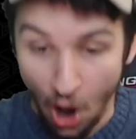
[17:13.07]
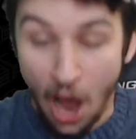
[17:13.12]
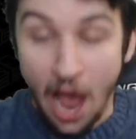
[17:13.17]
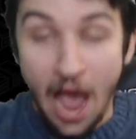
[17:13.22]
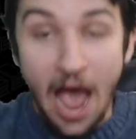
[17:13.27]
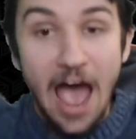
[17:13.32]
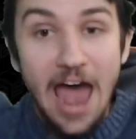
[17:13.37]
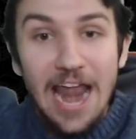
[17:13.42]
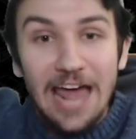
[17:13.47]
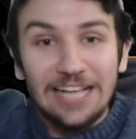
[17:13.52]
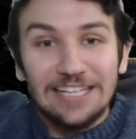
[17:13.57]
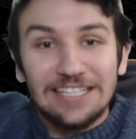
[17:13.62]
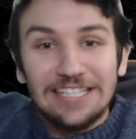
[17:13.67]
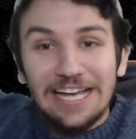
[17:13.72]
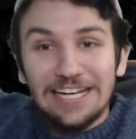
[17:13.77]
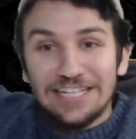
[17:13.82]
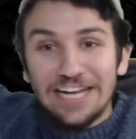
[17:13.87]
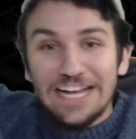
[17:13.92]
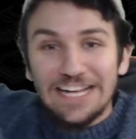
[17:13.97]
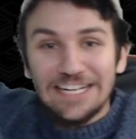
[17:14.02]
And it's
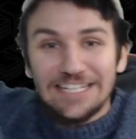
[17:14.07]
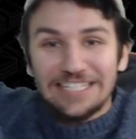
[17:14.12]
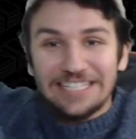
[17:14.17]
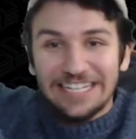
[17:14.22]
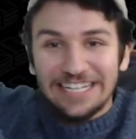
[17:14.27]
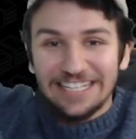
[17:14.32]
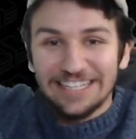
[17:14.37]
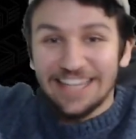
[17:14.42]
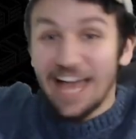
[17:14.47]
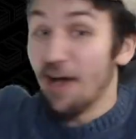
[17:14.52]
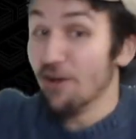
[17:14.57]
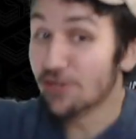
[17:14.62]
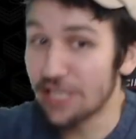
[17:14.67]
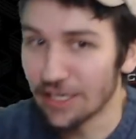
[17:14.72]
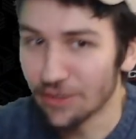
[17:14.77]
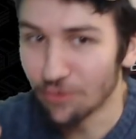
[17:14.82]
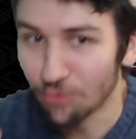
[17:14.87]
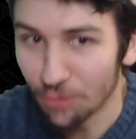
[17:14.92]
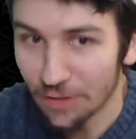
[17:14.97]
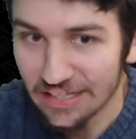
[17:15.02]
a GG. That was
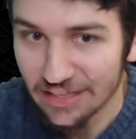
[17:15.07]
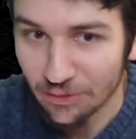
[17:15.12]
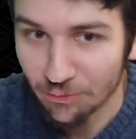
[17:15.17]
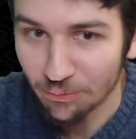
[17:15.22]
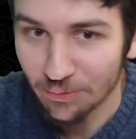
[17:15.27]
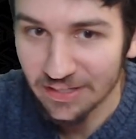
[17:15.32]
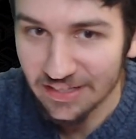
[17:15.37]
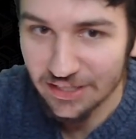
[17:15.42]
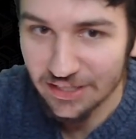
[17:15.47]
getting really, really